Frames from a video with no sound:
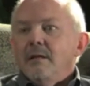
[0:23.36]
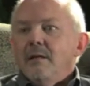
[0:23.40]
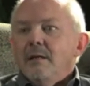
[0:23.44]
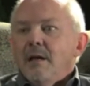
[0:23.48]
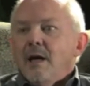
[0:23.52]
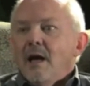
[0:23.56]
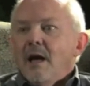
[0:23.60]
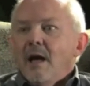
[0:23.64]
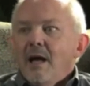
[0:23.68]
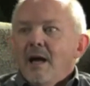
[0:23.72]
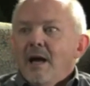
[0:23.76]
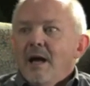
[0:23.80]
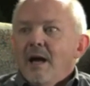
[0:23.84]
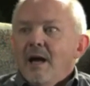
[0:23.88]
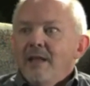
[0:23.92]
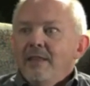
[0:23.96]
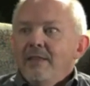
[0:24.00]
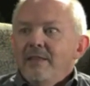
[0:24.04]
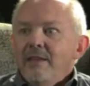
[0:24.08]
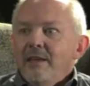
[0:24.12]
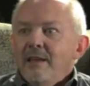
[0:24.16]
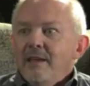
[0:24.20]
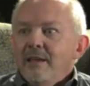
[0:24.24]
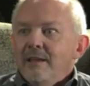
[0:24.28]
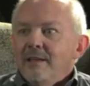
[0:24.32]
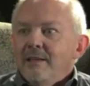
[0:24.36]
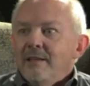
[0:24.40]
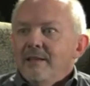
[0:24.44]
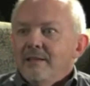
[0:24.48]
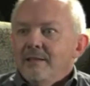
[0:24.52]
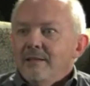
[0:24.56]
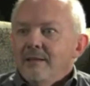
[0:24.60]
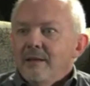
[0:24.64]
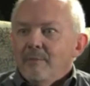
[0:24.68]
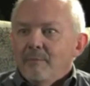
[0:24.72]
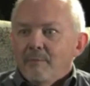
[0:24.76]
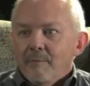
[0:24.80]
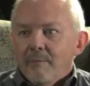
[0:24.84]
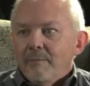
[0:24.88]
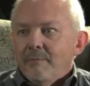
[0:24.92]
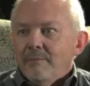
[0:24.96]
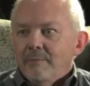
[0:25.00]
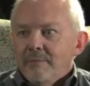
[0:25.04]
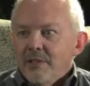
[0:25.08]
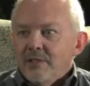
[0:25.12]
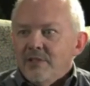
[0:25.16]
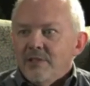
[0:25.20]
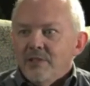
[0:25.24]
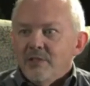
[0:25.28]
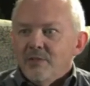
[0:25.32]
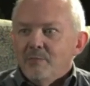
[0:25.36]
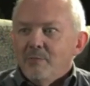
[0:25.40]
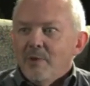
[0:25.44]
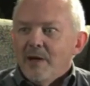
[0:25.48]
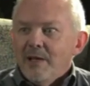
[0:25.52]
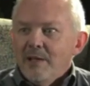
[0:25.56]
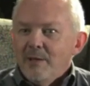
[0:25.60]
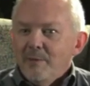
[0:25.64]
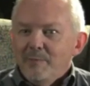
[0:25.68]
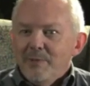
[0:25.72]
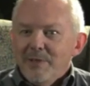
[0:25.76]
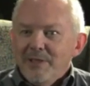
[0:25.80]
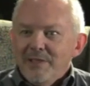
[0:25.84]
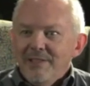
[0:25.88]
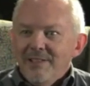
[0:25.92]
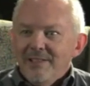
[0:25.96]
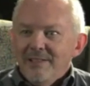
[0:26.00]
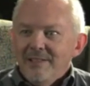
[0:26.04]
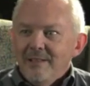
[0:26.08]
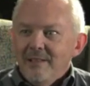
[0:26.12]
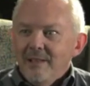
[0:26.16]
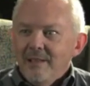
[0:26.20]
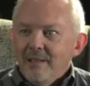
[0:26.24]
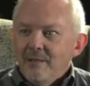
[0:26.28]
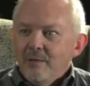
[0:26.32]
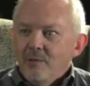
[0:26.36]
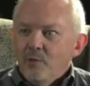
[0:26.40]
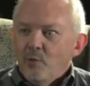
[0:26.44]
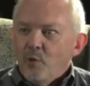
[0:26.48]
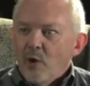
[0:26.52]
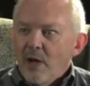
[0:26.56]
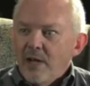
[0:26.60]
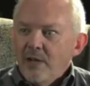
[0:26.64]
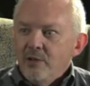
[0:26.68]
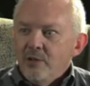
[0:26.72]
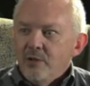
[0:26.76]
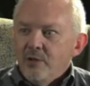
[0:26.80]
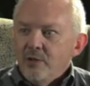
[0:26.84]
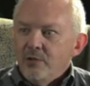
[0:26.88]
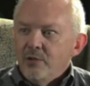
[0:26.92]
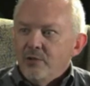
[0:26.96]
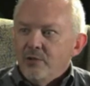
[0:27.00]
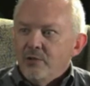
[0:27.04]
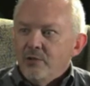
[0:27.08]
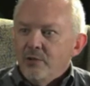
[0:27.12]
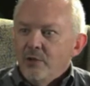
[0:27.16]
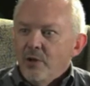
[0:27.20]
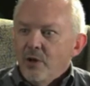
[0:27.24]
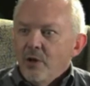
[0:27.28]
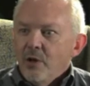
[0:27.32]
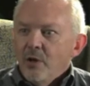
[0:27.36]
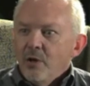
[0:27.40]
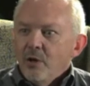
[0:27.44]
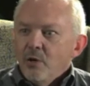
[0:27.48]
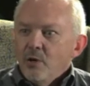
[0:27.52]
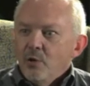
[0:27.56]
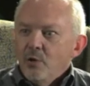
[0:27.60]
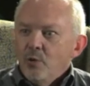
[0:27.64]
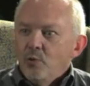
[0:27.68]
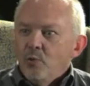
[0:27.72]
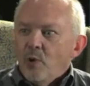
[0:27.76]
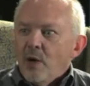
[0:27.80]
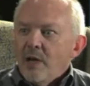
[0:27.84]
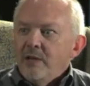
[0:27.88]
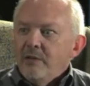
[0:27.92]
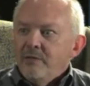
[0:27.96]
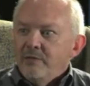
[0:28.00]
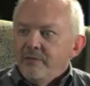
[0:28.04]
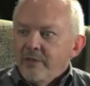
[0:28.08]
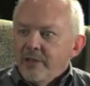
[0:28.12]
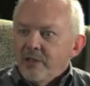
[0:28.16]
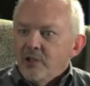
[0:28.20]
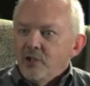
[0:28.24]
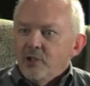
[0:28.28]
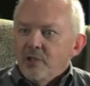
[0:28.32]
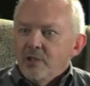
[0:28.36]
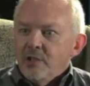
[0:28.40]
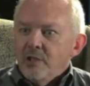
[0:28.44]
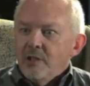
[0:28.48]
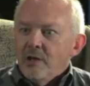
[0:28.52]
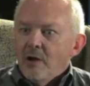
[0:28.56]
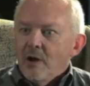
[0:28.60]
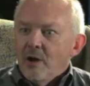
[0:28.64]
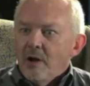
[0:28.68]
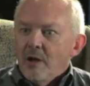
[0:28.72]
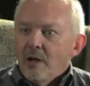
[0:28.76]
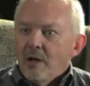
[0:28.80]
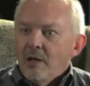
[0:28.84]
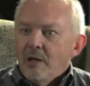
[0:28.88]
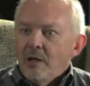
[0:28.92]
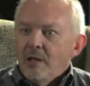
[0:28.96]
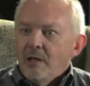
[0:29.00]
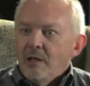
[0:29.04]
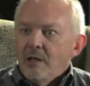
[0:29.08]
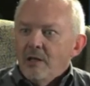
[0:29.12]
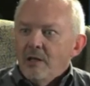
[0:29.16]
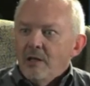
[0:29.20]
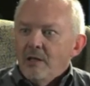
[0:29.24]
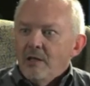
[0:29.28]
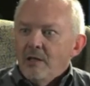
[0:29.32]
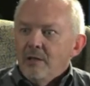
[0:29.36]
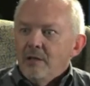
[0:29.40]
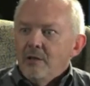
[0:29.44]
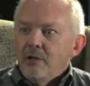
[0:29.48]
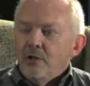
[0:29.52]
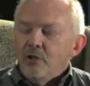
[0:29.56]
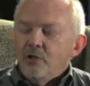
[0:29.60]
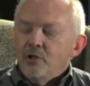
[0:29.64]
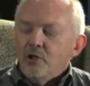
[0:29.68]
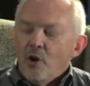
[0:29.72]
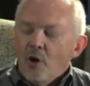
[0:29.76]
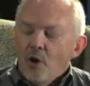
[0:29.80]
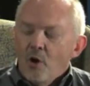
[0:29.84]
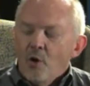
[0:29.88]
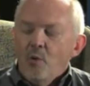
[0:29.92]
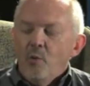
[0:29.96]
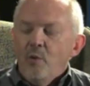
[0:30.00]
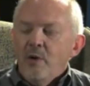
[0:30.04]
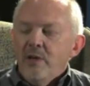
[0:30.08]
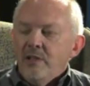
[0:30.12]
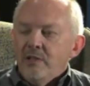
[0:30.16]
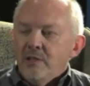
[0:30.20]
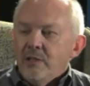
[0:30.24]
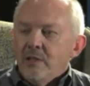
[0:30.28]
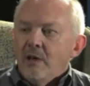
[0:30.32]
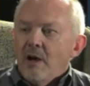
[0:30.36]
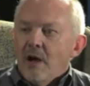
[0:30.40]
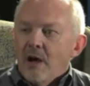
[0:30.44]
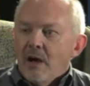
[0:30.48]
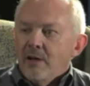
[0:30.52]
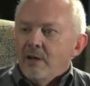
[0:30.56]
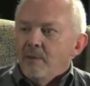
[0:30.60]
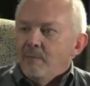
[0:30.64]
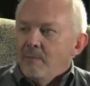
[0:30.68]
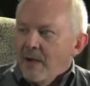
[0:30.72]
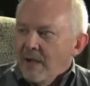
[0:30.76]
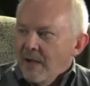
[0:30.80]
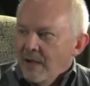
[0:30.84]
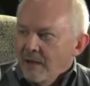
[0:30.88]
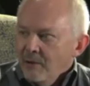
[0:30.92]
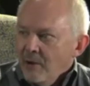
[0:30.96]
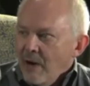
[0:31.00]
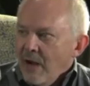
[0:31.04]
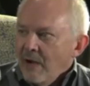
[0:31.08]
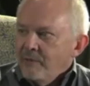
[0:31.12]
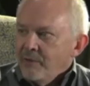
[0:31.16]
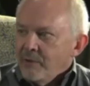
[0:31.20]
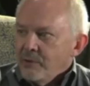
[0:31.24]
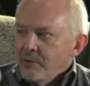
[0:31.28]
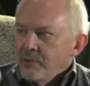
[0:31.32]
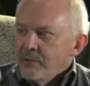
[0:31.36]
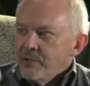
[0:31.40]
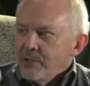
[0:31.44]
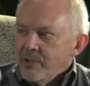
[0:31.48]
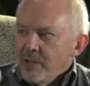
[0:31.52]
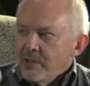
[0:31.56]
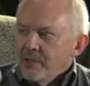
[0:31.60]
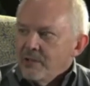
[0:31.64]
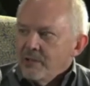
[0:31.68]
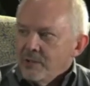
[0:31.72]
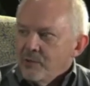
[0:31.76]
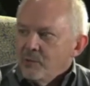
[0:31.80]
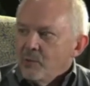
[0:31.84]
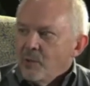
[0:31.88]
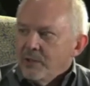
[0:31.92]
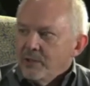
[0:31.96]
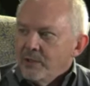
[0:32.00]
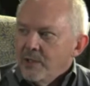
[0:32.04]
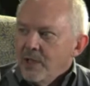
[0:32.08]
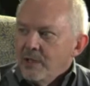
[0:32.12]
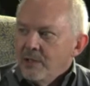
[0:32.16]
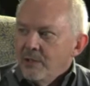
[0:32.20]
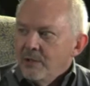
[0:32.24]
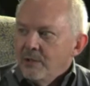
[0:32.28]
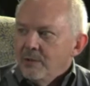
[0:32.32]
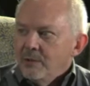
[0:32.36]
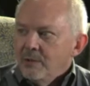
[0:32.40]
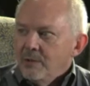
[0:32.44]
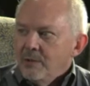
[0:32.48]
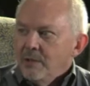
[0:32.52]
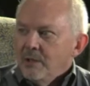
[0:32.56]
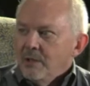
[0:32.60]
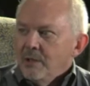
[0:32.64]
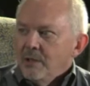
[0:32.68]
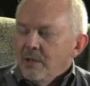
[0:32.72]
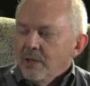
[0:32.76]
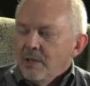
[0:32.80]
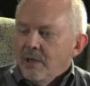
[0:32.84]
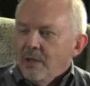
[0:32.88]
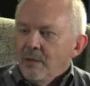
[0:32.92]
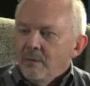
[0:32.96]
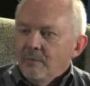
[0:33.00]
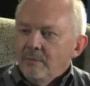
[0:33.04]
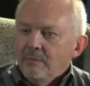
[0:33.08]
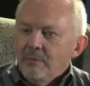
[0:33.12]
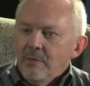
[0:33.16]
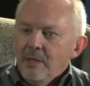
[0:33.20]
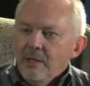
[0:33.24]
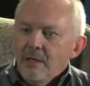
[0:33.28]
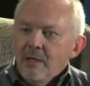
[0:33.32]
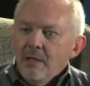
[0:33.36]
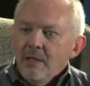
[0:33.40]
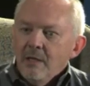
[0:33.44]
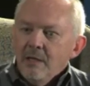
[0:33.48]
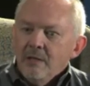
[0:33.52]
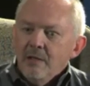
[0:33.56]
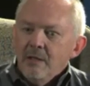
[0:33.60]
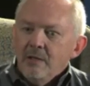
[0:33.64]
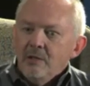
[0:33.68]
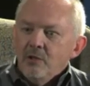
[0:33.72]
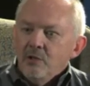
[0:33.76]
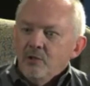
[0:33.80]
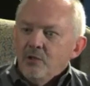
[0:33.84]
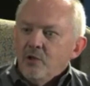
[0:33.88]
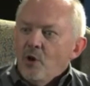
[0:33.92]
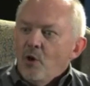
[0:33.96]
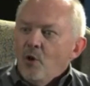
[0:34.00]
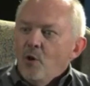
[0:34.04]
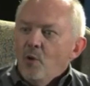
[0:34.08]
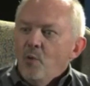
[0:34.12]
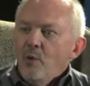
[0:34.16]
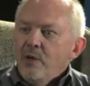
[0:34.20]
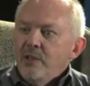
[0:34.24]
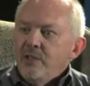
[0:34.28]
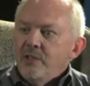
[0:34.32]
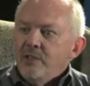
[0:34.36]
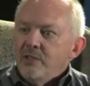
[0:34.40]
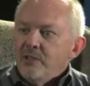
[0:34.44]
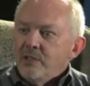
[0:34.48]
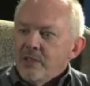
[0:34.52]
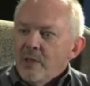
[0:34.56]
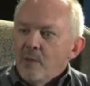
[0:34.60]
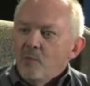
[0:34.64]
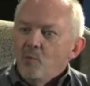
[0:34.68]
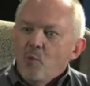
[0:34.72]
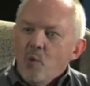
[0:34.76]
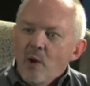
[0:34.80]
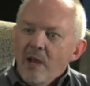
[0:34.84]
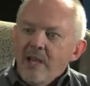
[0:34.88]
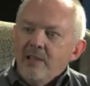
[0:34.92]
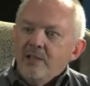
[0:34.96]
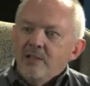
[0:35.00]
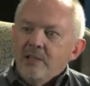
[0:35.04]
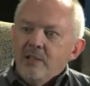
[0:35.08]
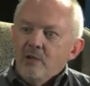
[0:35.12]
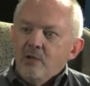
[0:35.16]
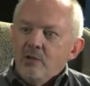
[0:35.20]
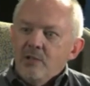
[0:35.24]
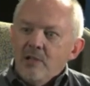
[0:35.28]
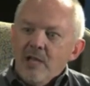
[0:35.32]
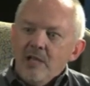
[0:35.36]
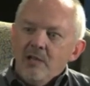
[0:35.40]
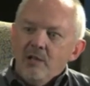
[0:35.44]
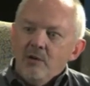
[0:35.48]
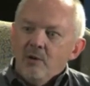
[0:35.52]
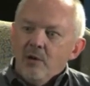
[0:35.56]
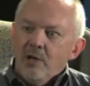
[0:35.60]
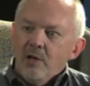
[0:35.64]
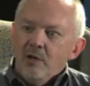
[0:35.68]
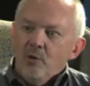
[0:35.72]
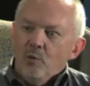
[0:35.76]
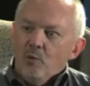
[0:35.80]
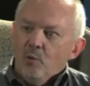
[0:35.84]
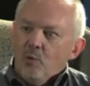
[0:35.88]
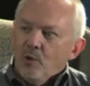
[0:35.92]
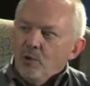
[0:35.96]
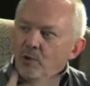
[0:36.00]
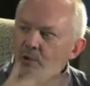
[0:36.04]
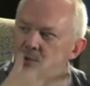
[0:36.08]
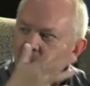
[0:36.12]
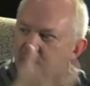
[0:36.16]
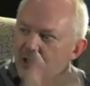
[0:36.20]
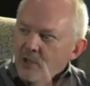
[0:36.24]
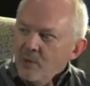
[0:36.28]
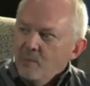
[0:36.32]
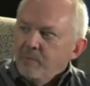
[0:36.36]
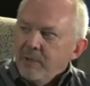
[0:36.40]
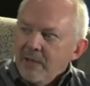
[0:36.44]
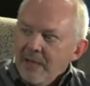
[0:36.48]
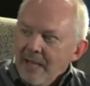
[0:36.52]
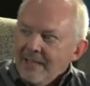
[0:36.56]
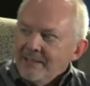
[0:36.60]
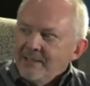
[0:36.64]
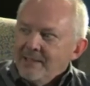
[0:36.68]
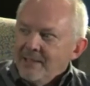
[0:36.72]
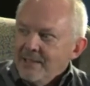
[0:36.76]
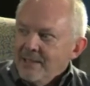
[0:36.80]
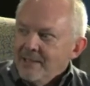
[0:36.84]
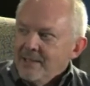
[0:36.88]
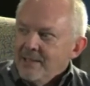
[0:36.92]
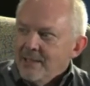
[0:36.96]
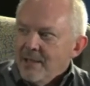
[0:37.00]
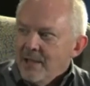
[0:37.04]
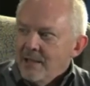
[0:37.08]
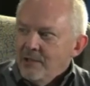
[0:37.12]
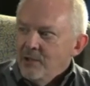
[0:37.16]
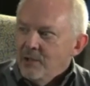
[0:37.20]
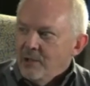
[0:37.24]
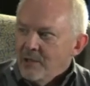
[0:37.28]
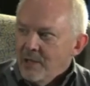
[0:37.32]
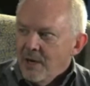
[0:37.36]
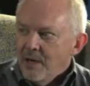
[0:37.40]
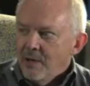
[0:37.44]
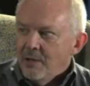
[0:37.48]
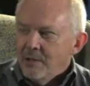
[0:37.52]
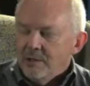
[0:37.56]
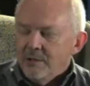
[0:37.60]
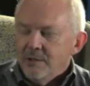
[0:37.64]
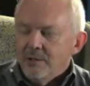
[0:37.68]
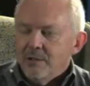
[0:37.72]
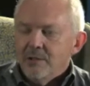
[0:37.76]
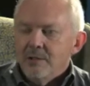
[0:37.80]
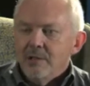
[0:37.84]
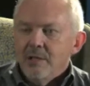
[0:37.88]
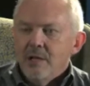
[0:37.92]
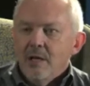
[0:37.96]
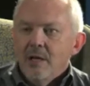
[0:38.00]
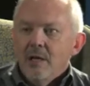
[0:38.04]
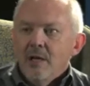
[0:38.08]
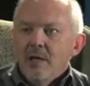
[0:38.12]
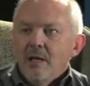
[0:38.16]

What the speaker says: Yeah, I think, this is my opinion, that writers who write fiction, there's always an autobiographical sense in what they do. That there's always some ways that you take your inner world and you plant it inside your characters.